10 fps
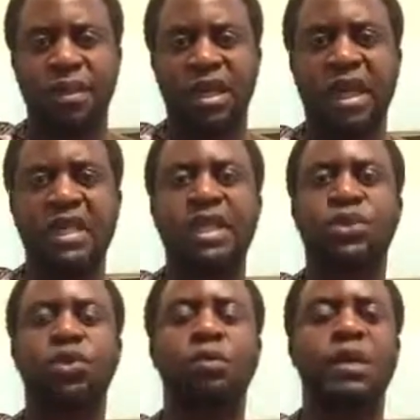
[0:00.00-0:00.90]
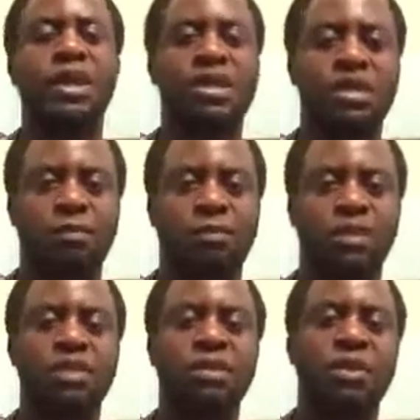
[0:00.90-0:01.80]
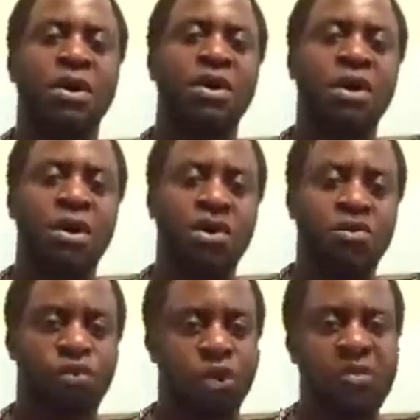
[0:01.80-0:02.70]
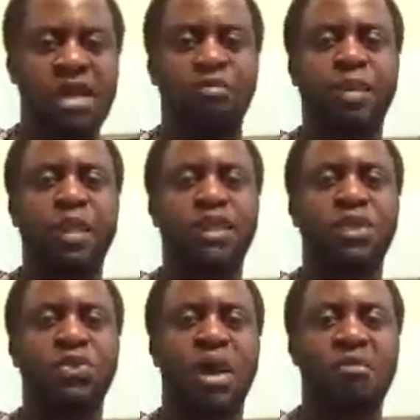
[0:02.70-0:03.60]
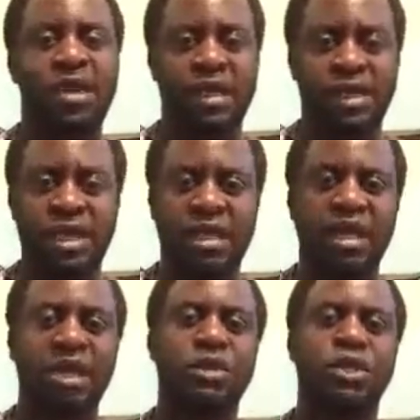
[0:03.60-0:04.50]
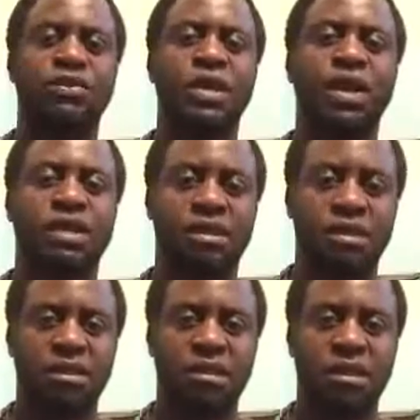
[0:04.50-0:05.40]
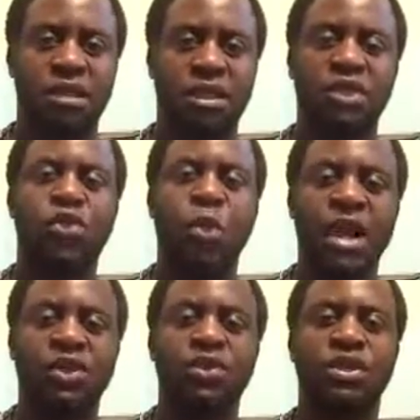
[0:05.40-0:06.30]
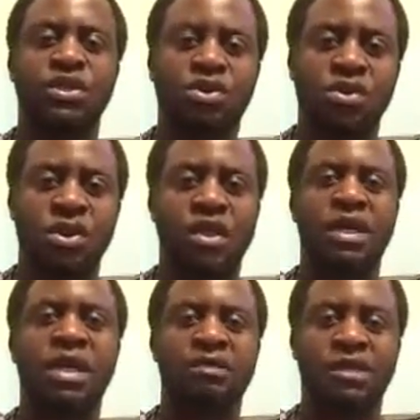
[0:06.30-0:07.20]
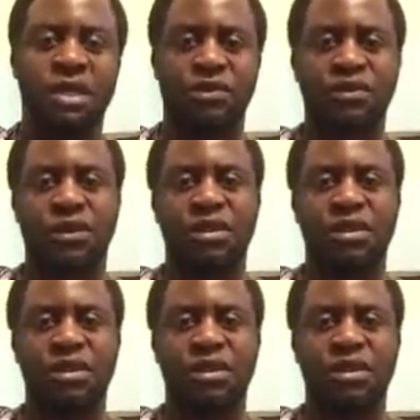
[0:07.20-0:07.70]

And it would be irresponsible for human beings who are made in the image of God to want to destroy themselves.